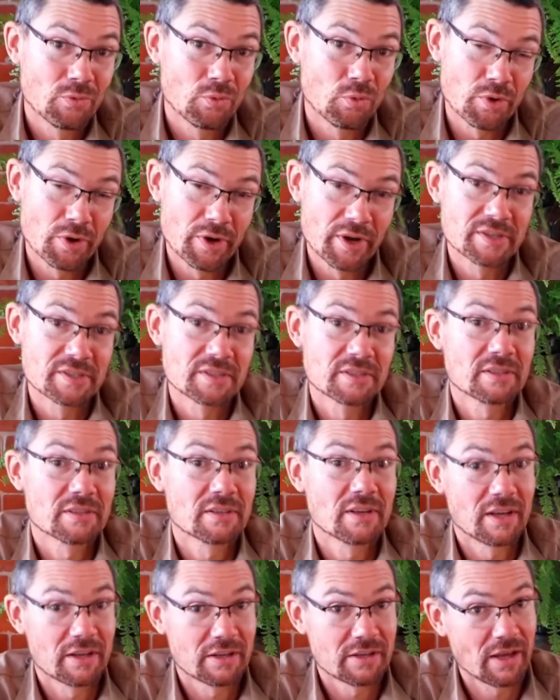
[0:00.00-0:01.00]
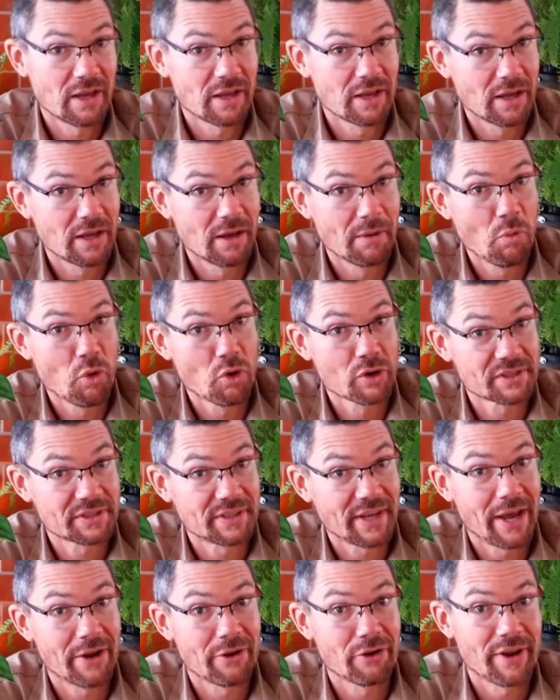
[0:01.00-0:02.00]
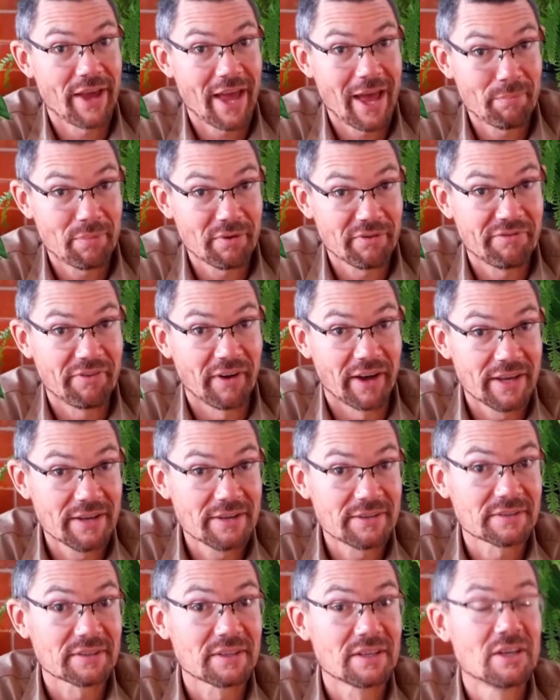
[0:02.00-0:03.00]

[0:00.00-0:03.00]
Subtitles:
whereas a more standard epiphyte